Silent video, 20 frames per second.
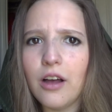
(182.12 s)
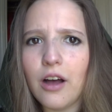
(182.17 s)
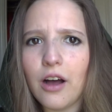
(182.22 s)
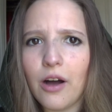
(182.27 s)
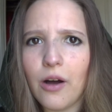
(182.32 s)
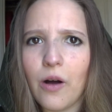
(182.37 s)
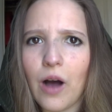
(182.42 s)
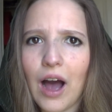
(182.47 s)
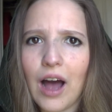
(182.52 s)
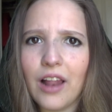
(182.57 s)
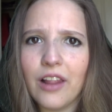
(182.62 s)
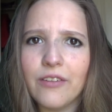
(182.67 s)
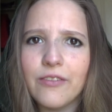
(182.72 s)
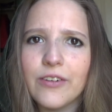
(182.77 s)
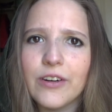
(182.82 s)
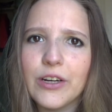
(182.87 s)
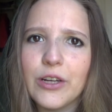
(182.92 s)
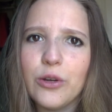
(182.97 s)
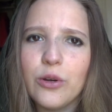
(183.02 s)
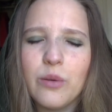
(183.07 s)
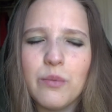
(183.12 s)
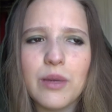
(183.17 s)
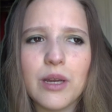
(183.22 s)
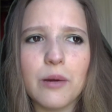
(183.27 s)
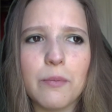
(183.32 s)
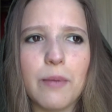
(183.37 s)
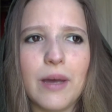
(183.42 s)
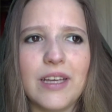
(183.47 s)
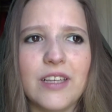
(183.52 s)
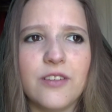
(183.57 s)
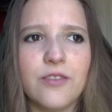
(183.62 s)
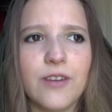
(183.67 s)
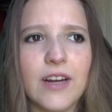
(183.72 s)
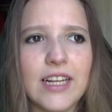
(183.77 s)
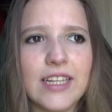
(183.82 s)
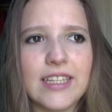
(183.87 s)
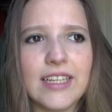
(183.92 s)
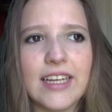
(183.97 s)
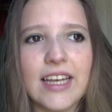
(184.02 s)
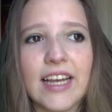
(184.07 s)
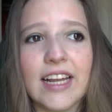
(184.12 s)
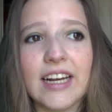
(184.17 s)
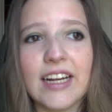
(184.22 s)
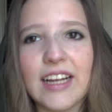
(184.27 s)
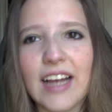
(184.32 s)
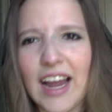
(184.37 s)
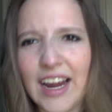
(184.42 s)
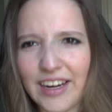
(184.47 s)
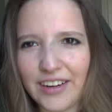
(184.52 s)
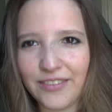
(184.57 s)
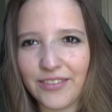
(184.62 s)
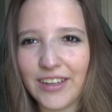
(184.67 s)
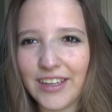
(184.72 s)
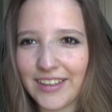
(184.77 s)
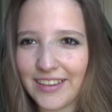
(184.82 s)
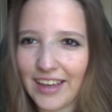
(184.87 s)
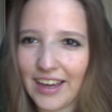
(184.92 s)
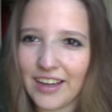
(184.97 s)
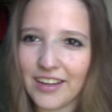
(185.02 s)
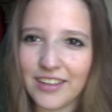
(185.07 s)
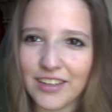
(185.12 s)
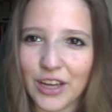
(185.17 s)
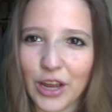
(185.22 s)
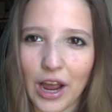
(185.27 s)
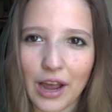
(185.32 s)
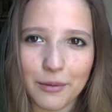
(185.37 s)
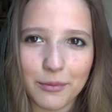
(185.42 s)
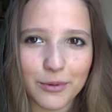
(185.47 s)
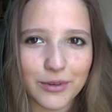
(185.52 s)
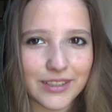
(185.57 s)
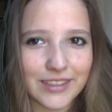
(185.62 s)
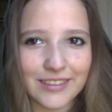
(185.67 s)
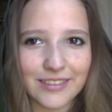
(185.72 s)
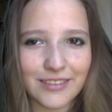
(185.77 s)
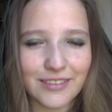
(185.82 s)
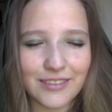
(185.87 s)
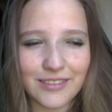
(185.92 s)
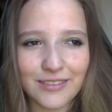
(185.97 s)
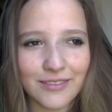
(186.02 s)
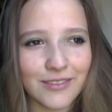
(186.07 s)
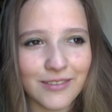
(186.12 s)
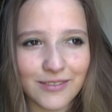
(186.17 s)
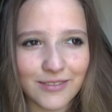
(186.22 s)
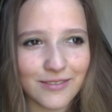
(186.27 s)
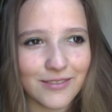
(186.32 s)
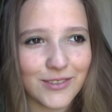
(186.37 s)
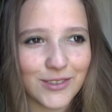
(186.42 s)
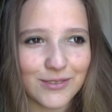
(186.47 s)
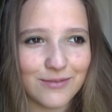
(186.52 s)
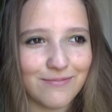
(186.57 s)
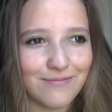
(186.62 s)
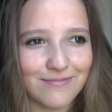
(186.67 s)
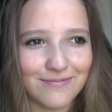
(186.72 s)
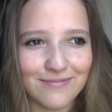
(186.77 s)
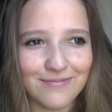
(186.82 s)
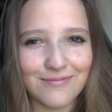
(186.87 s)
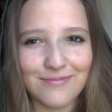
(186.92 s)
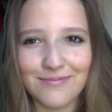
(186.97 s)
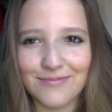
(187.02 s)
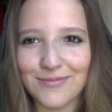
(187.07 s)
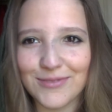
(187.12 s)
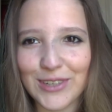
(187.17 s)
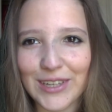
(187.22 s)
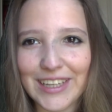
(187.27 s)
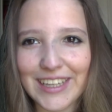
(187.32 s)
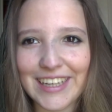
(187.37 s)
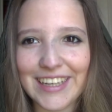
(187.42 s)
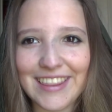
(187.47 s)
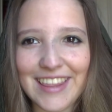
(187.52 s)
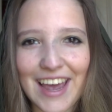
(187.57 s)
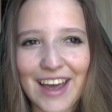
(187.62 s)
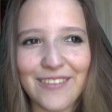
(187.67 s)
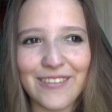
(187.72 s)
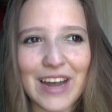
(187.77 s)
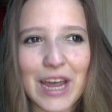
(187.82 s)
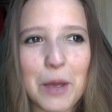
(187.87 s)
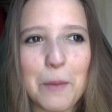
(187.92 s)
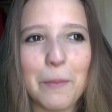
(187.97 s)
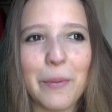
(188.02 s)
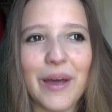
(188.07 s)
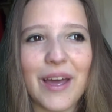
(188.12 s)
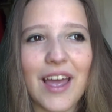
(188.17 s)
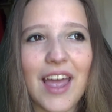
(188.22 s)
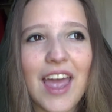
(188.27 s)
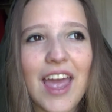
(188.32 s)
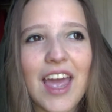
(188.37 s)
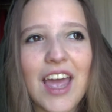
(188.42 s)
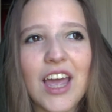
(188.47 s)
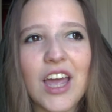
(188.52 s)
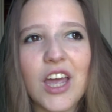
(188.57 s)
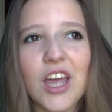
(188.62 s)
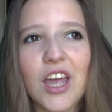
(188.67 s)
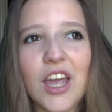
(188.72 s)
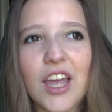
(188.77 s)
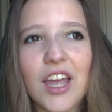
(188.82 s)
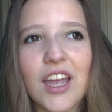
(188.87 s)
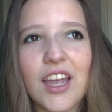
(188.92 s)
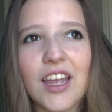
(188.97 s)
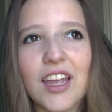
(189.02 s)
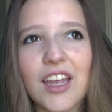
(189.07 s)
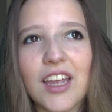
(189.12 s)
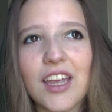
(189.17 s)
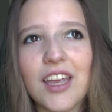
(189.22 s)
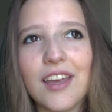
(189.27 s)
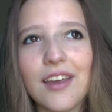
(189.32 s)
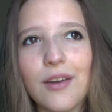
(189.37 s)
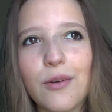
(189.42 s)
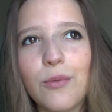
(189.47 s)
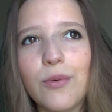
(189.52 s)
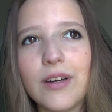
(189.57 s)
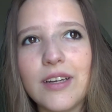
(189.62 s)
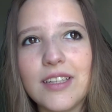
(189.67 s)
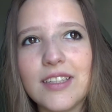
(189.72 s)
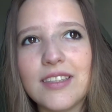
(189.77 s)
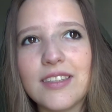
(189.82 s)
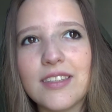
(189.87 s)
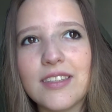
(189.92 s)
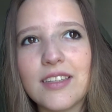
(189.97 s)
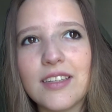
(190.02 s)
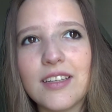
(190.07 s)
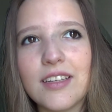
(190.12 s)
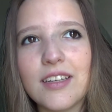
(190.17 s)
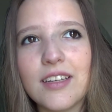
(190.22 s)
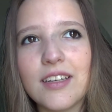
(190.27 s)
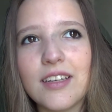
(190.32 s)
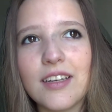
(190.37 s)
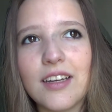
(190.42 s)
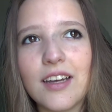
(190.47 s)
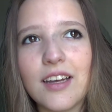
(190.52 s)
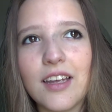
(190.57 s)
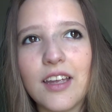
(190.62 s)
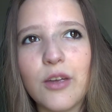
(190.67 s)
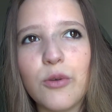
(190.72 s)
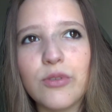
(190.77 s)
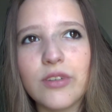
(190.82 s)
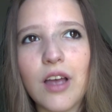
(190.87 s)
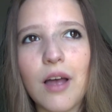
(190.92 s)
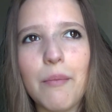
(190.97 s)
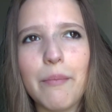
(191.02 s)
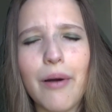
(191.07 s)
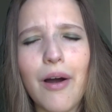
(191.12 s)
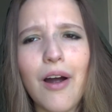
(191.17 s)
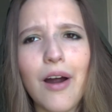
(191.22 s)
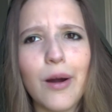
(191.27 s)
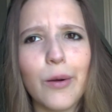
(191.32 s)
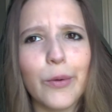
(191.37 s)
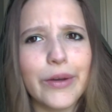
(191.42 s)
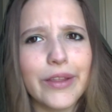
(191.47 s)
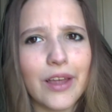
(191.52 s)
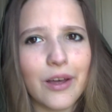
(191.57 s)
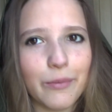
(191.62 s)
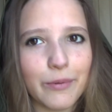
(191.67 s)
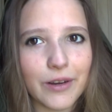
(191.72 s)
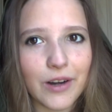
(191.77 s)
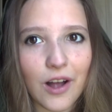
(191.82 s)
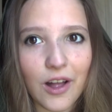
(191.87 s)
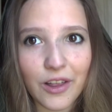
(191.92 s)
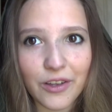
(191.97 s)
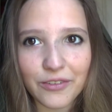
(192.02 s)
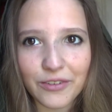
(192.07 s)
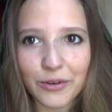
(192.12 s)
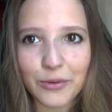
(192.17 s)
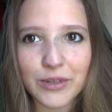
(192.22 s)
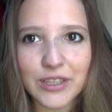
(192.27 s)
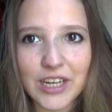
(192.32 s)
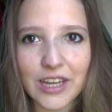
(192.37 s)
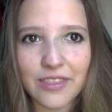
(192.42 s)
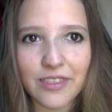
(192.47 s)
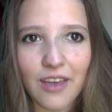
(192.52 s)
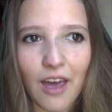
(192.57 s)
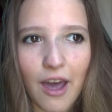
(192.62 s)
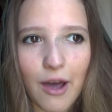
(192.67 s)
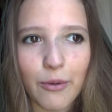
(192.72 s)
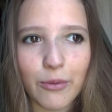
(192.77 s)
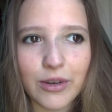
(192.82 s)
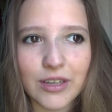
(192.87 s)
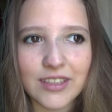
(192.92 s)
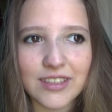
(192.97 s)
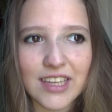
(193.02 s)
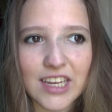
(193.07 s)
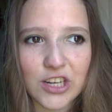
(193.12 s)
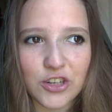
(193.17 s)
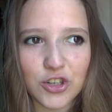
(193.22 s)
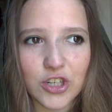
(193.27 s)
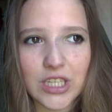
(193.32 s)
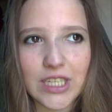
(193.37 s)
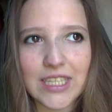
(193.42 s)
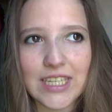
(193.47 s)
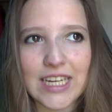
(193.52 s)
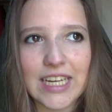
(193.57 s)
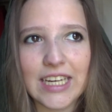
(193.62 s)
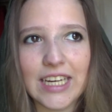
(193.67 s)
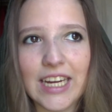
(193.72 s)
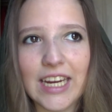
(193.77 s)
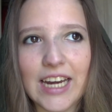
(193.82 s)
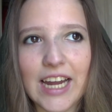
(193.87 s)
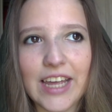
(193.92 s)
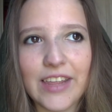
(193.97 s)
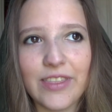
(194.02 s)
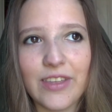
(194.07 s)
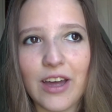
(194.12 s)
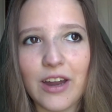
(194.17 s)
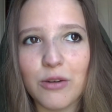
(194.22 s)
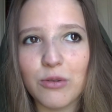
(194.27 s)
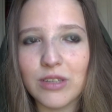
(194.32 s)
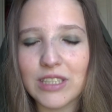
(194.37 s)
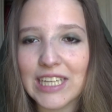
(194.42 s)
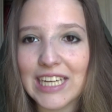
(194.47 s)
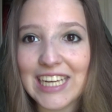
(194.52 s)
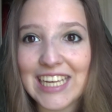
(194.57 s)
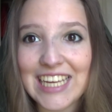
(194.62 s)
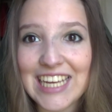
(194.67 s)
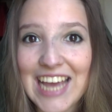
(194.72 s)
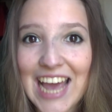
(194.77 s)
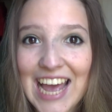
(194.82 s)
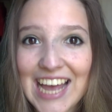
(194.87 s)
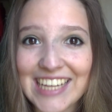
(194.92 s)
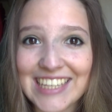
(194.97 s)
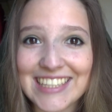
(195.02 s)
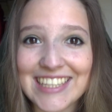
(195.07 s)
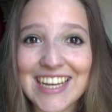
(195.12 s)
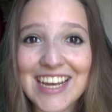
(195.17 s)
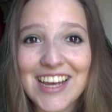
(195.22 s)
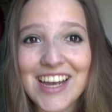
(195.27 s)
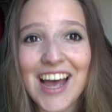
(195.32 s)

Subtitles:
oh, Oliver, you and me are best friends again, kind of like that. Yeah, you know, I mean, it wasn't really that way, but he was on par with helping Oliver, which I thought was interesting, and I thought it was like, yes,